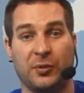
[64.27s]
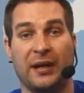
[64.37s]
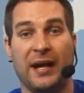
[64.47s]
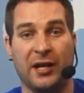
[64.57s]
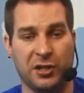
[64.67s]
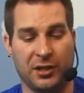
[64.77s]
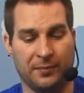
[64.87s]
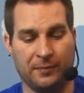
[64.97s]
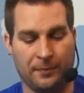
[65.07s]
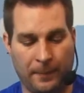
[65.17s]
you engage it.
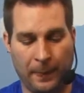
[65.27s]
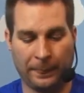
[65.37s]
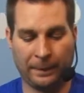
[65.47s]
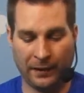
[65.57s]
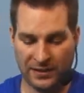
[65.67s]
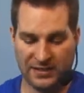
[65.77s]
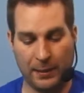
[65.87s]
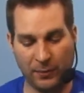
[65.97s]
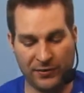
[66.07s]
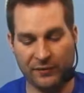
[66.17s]

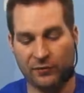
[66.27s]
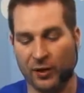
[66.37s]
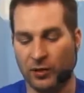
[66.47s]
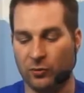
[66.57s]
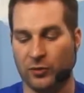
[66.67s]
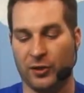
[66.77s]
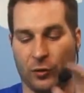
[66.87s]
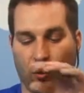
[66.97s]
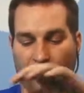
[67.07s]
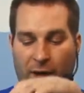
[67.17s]
Same with the front or the
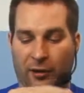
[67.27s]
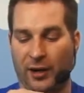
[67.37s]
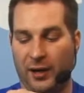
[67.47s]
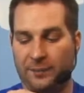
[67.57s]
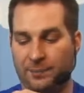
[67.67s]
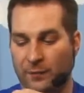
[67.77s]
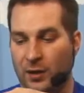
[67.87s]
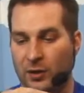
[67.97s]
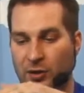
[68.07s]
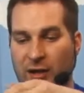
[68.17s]
door area.
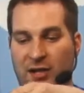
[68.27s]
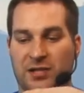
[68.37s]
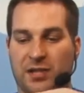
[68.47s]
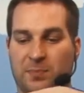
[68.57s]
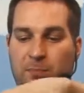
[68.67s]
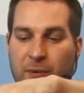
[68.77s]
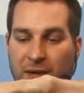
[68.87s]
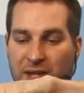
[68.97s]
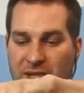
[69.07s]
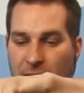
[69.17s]
You can actually just
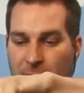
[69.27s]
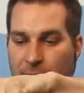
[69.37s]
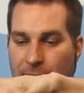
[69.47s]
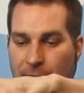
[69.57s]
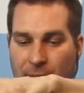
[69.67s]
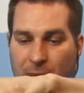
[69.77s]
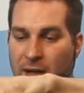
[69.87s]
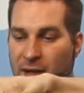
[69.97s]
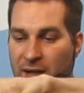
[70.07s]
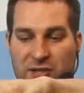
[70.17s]
bring this up
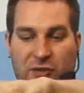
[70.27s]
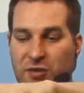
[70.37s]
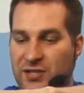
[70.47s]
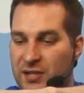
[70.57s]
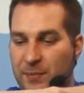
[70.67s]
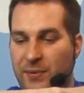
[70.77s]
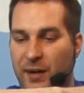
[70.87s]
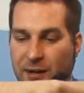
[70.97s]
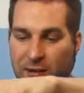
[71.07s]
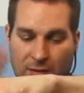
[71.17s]
and just do the same
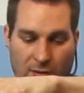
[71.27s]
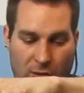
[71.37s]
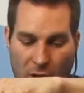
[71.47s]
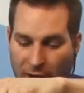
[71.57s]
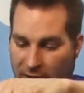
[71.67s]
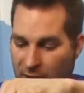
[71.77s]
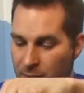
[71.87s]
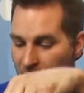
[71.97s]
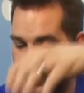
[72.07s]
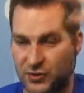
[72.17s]
thing. Lock it into
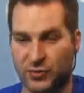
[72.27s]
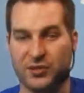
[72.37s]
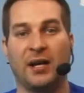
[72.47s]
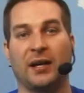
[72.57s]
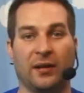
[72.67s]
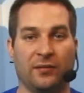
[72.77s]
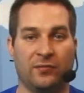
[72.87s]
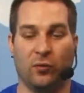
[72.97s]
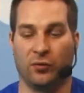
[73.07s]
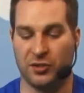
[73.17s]
place so it's not going to
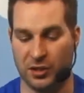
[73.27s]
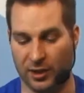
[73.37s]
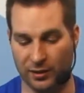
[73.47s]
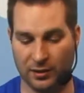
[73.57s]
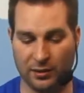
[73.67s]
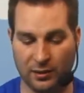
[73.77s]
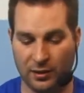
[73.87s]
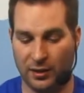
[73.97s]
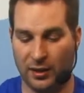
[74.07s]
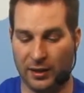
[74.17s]
fold shut.
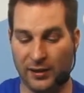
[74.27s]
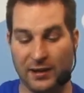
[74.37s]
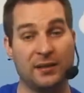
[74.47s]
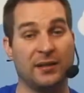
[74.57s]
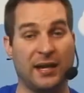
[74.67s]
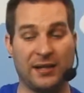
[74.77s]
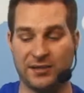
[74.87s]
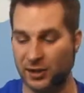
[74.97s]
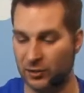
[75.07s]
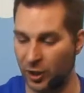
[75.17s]
And then it
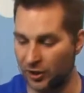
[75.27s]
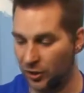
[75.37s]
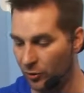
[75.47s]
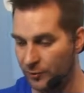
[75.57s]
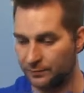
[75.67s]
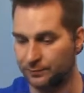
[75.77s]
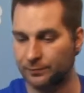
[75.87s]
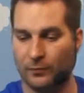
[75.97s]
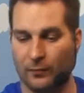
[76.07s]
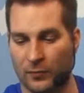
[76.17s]
has a little doggy door. So
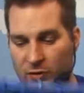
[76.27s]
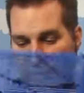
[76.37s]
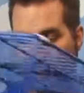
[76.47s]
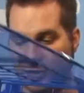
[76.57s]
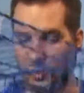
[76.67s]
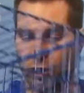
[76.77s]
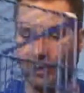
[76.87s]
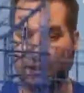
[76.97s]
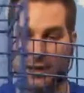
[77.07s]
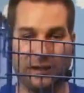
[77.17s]
you can let your
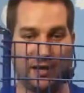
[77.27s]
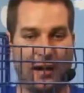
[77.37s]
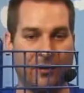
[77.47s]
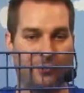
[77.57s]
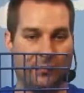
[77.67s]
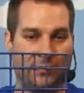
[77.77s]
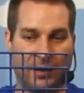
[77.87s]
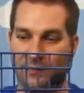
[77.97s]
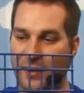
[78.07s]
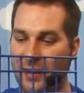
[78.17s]
dog in and out
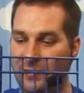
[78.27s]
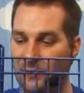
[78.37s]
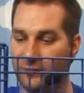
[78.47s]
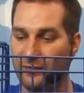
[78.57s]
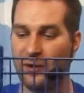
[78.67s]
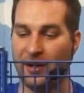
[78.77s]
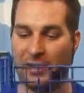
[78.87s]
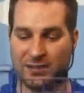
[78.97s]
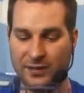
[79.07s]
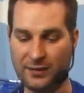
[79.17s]
of that very
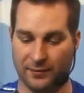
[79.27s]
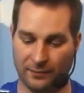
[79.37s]
nicely.